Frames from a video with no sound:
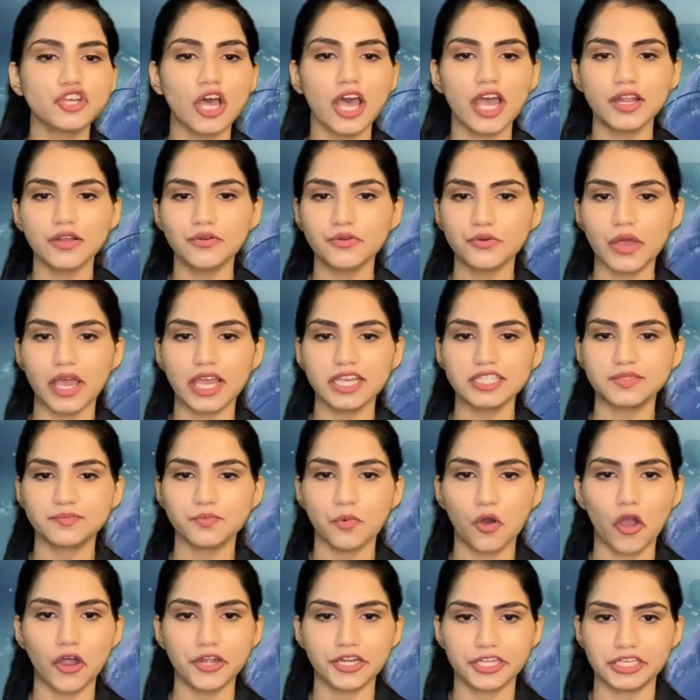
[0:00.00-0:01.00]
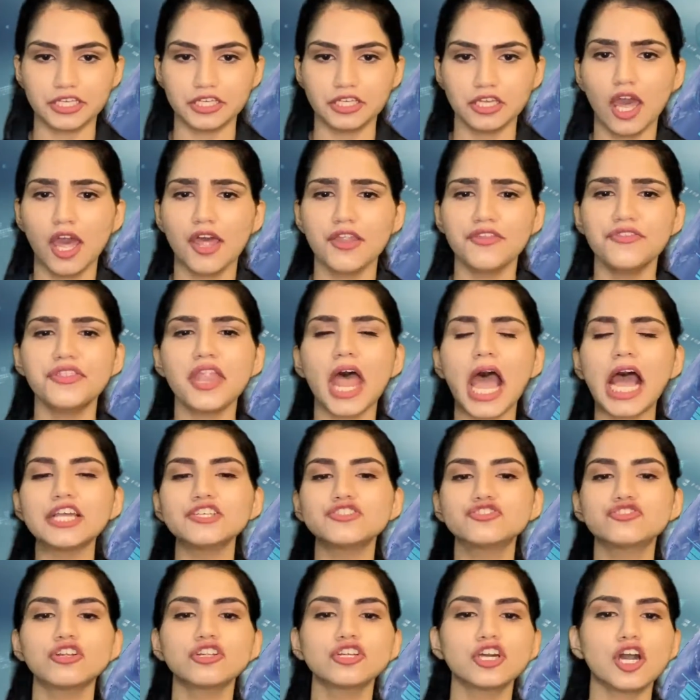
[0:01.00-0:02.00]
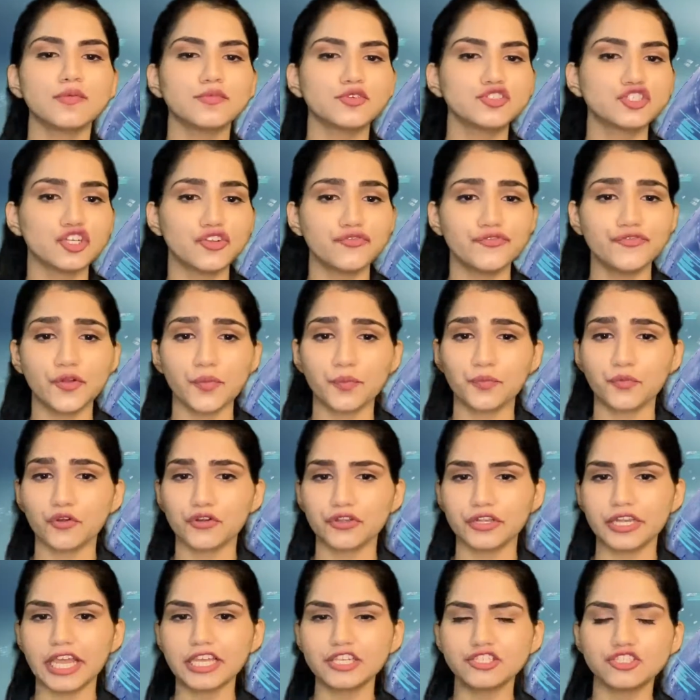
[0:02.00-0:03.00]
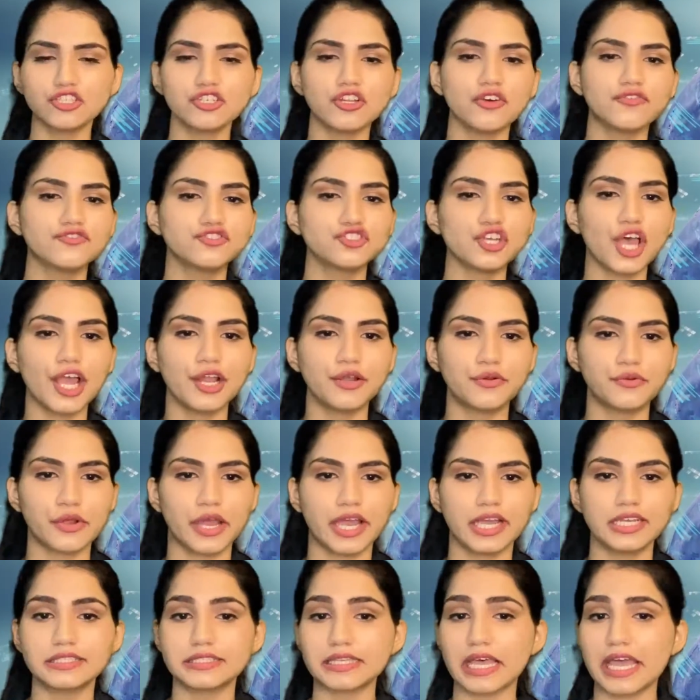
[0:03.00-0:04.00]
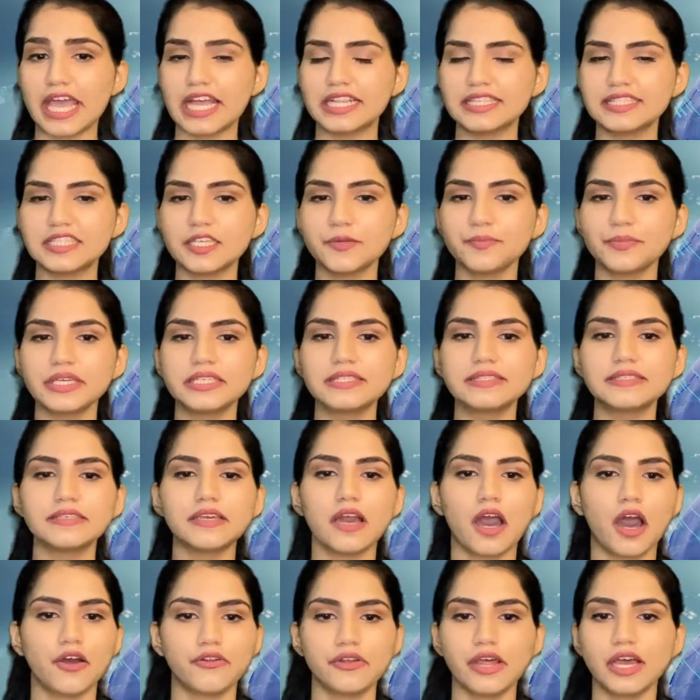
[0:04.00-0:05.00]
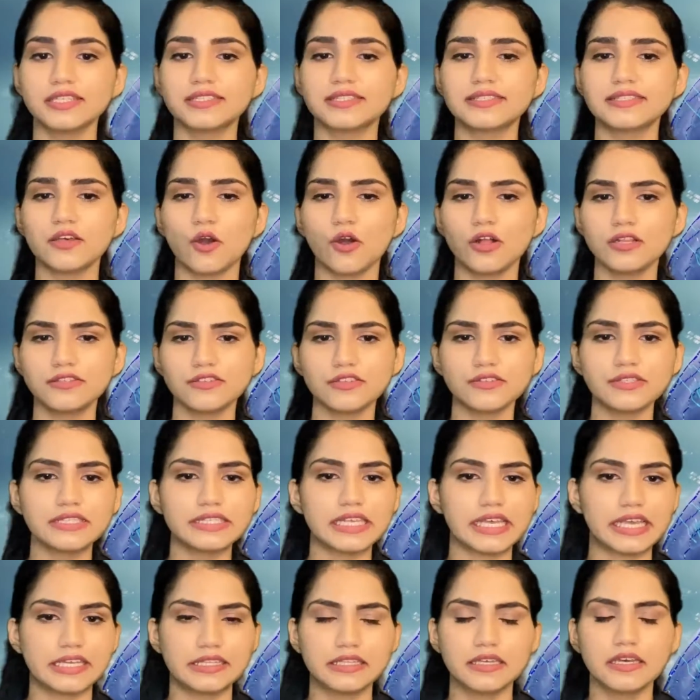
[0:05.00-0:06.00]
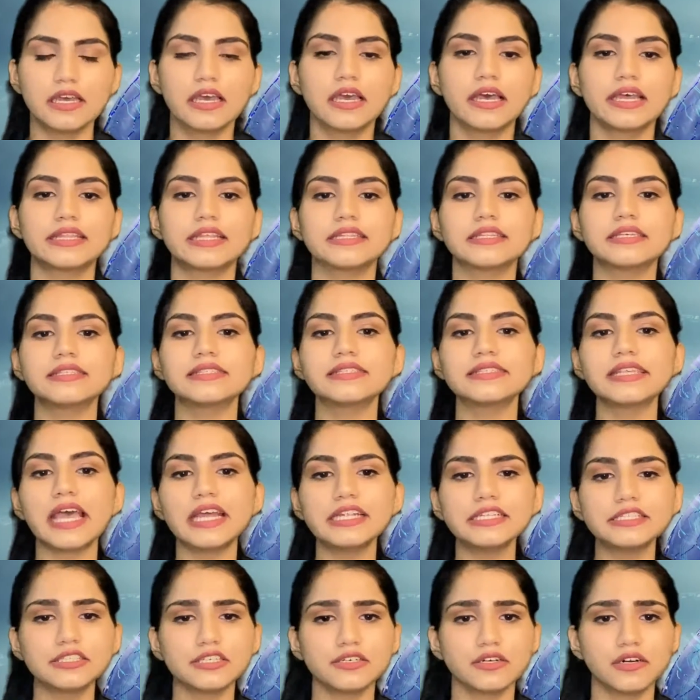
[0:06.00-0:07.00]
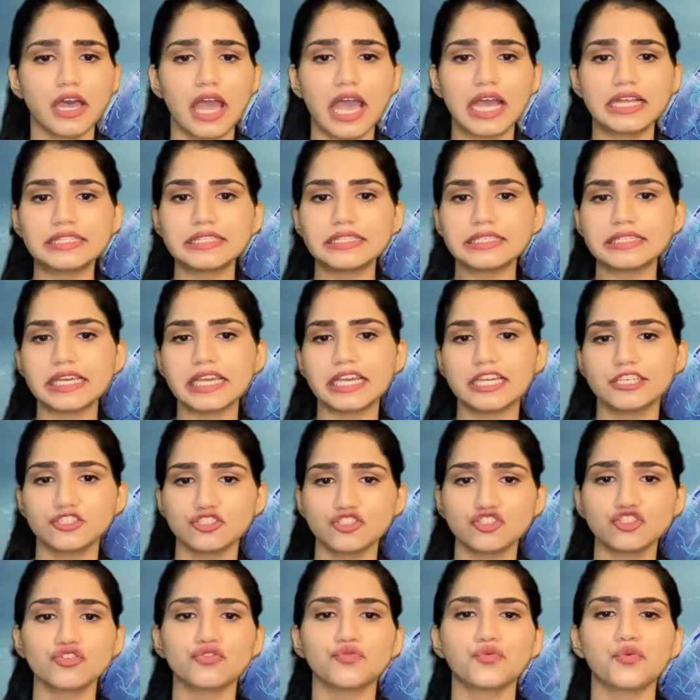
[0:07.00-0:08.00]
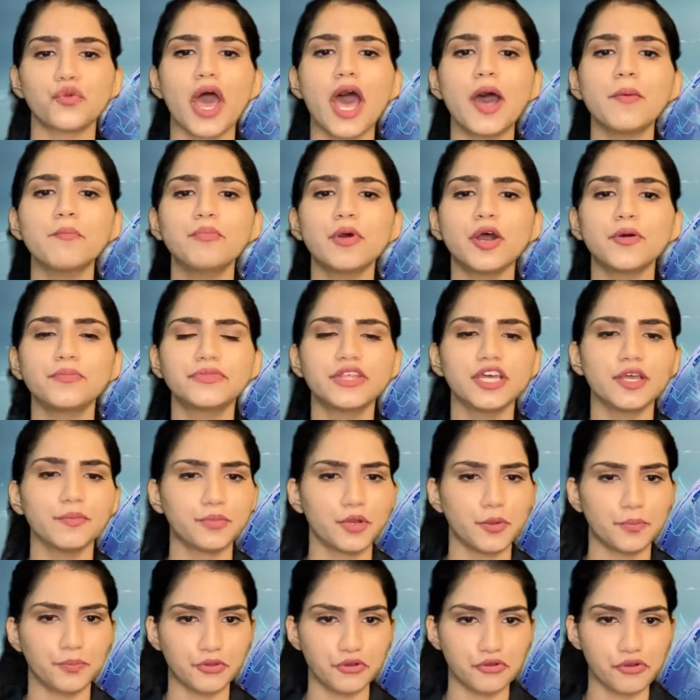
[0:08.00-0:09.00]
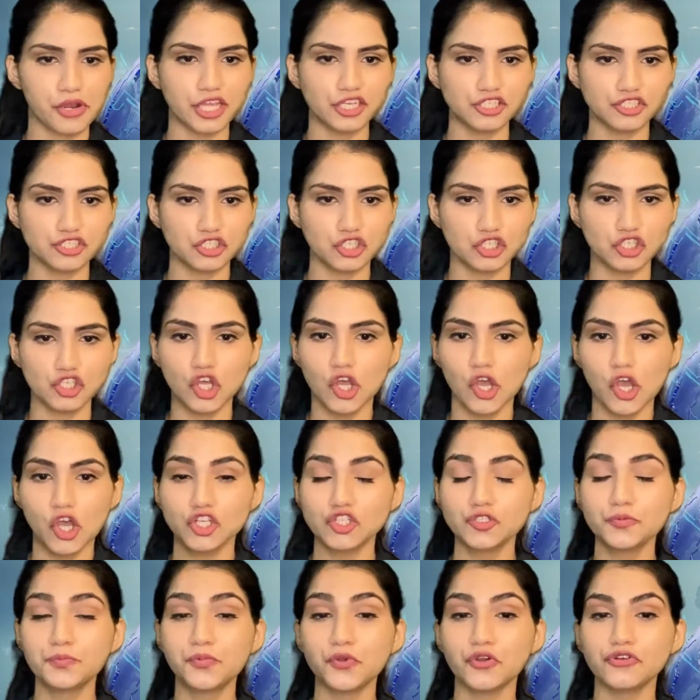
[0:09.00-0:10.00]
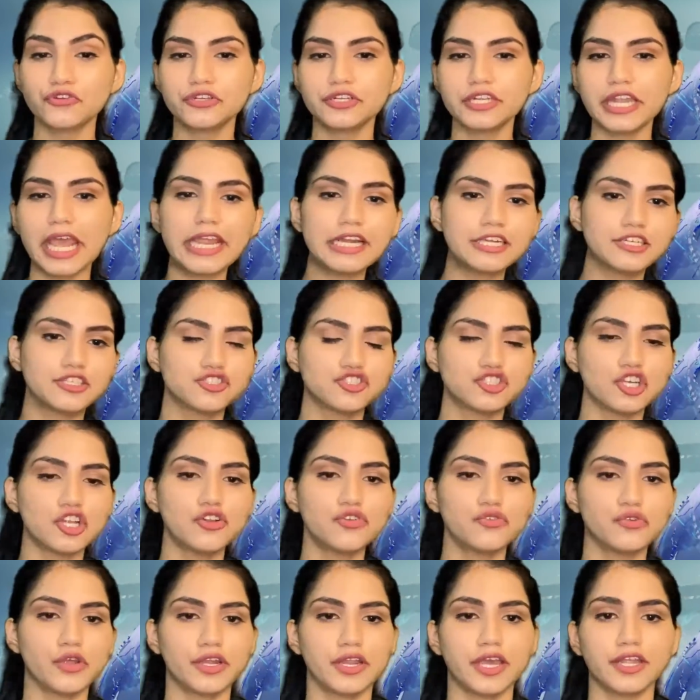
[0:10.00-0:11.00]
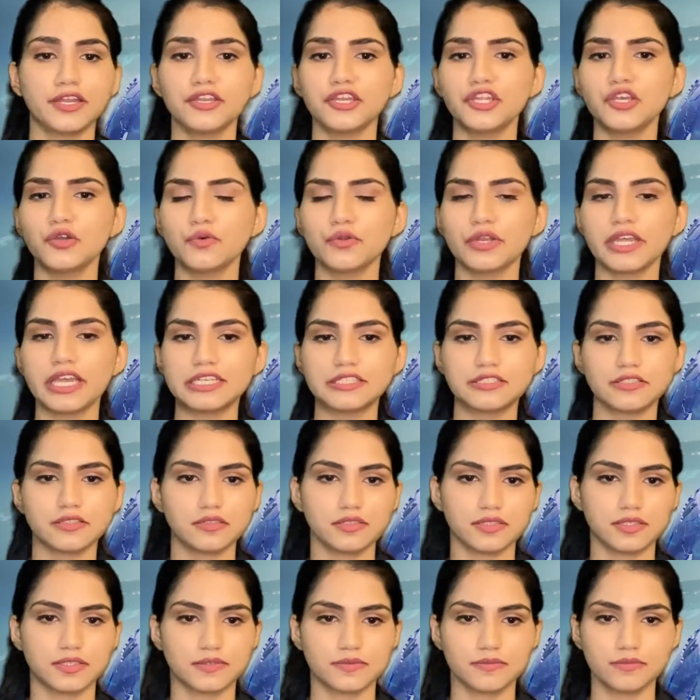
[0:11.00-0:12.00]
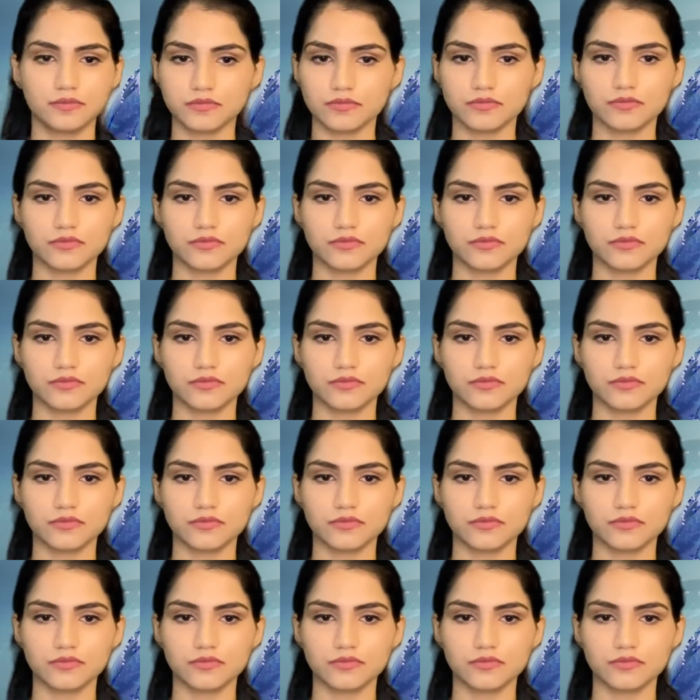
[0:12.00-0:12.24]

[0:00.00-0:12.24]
child rights body, National Commission for Protection of Child Rights, NCPCR, has also said that the centre and states should ramp up their preparation to protect children and neonatals.